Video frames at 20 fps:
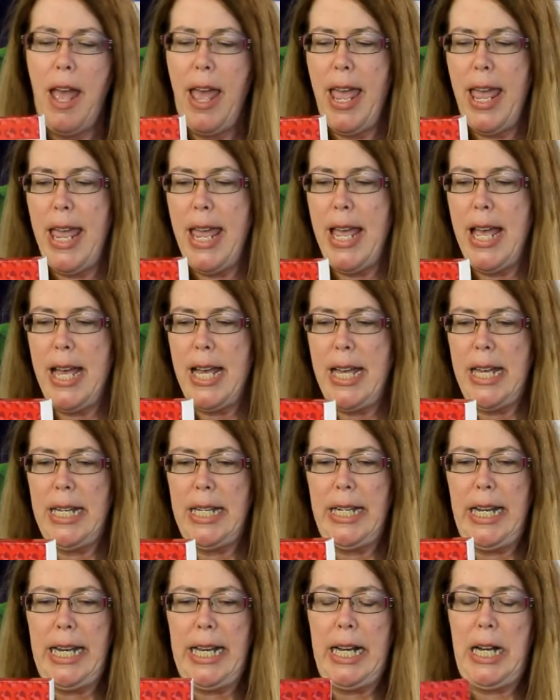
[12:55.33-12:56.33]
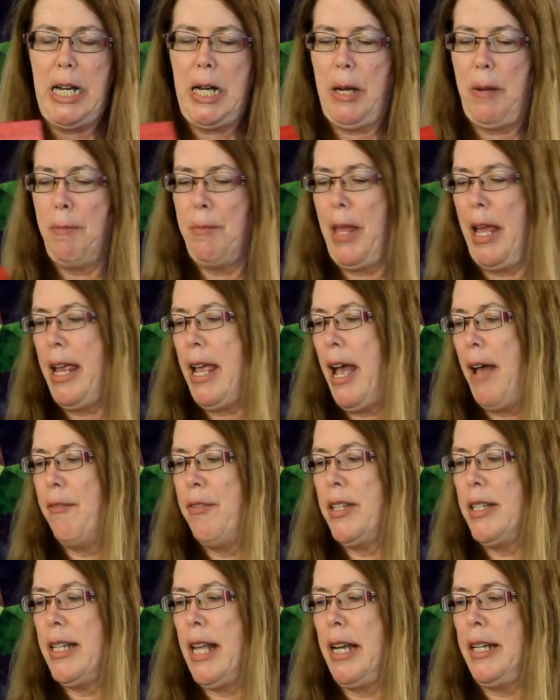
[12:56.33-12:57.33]
and they have
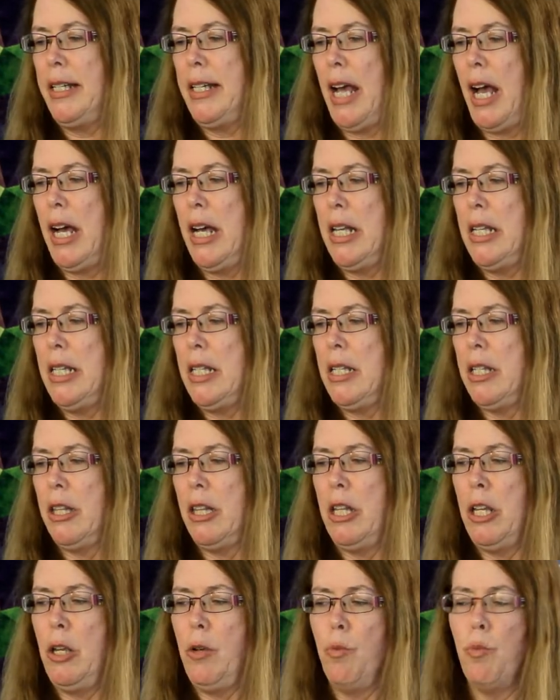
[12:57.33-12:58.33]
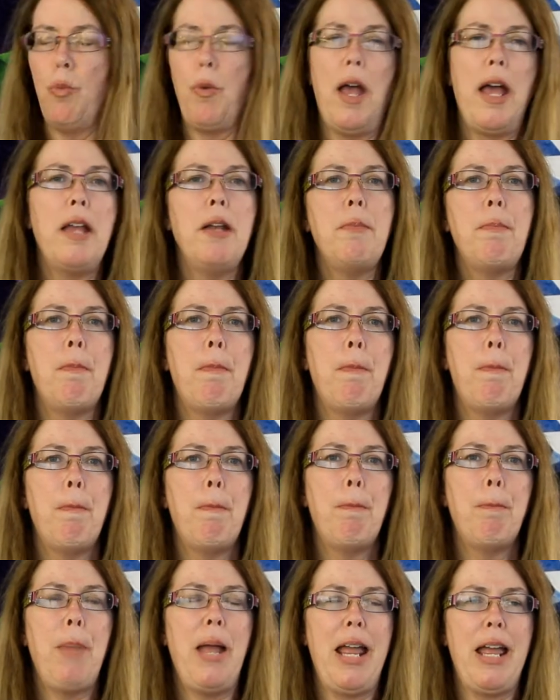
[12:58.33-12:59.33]
sent us the Red
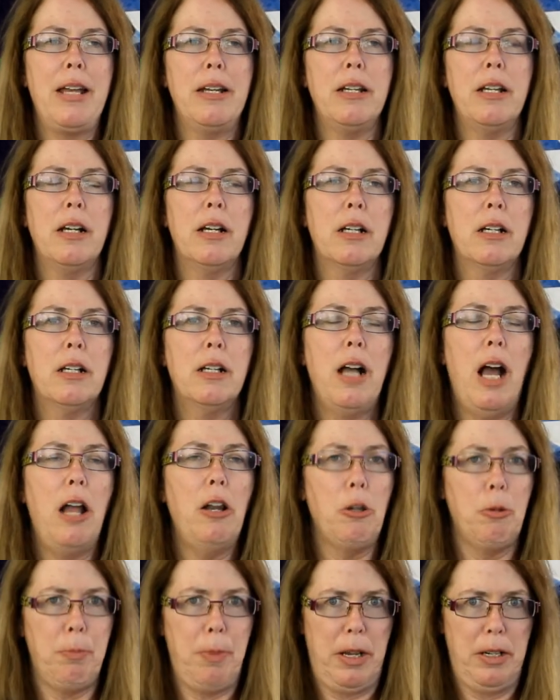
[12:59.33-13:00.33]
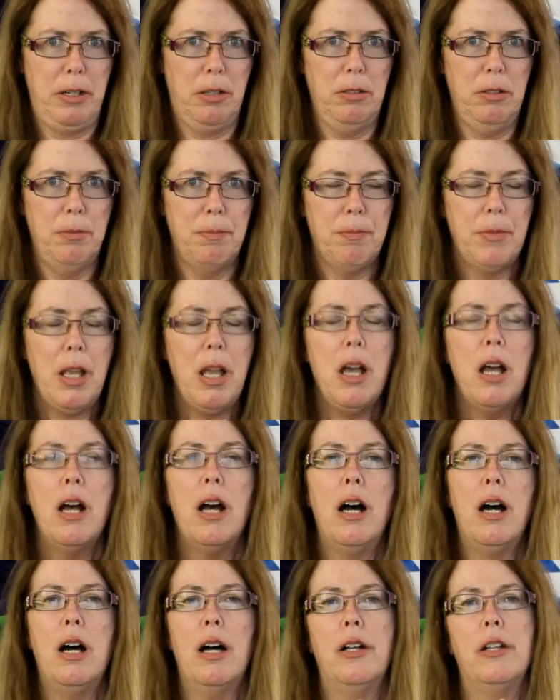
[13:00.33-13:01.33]
Panda Color Bundle.
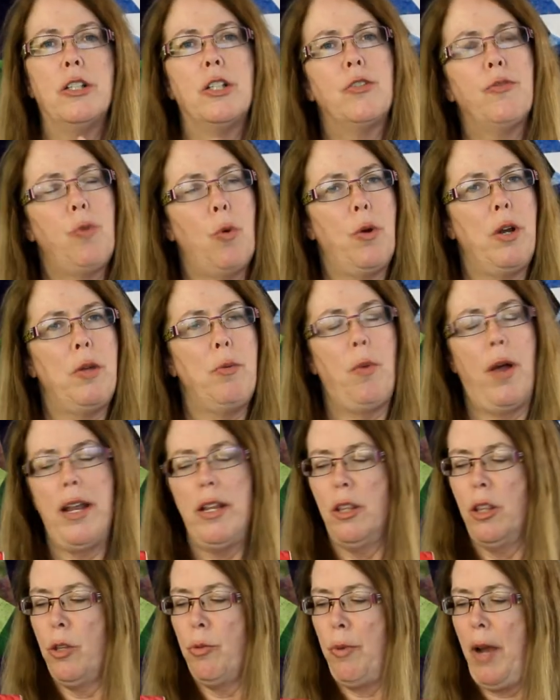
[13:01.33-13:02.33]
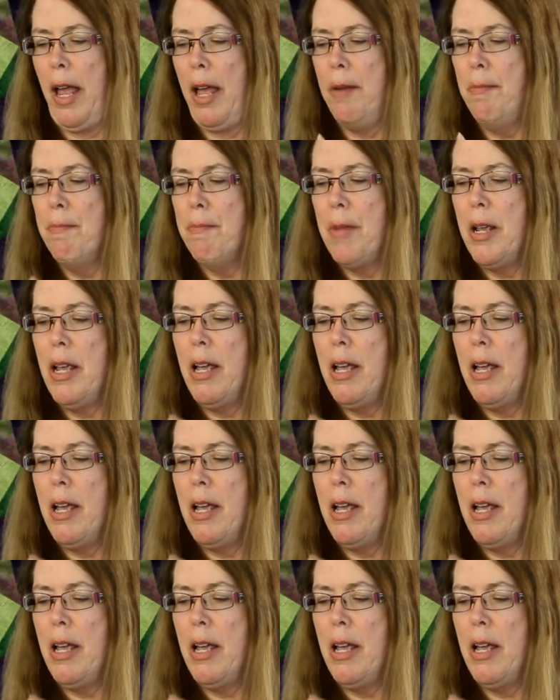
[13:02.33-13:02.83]
It's 40 weight thread.